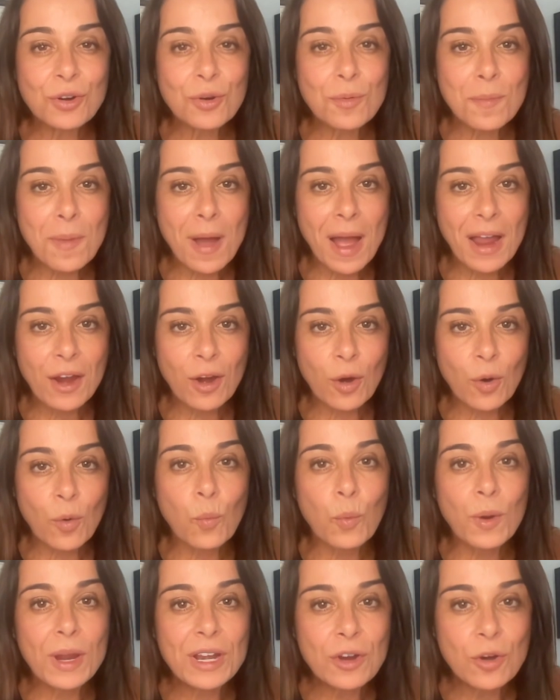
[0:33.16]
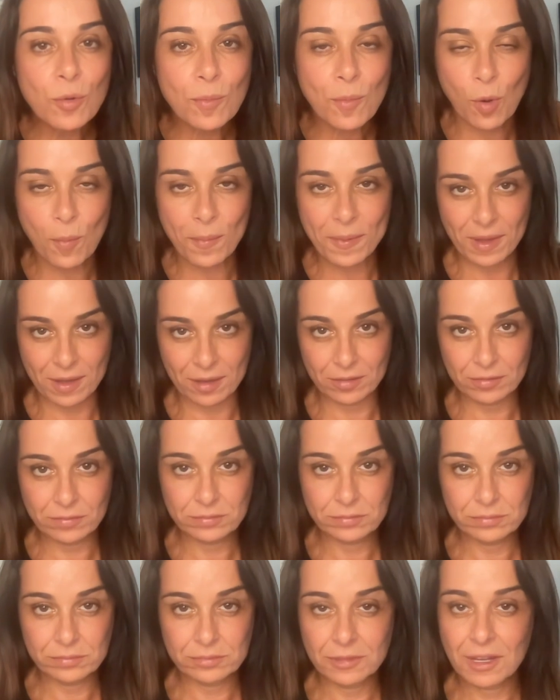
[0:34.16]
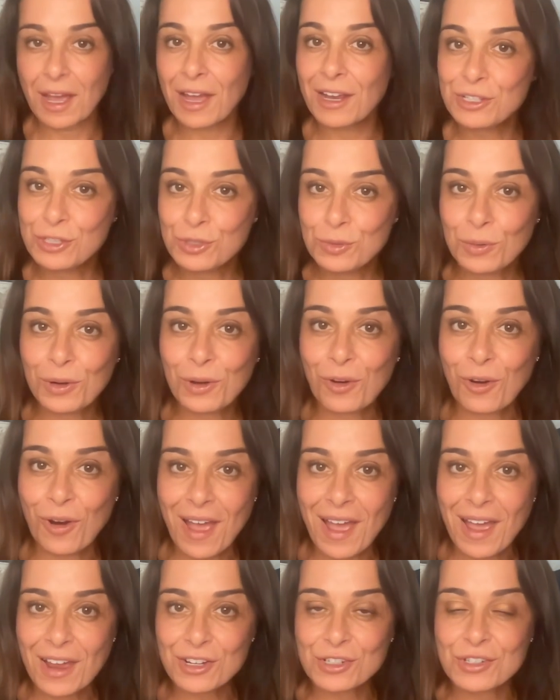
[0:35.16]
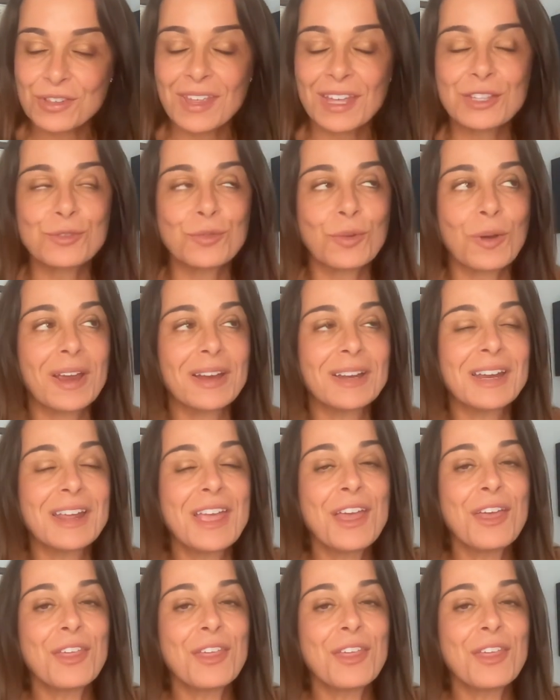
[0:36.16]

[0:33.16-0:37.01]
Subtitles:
Mayer Wienermobile got into a crash. That's right.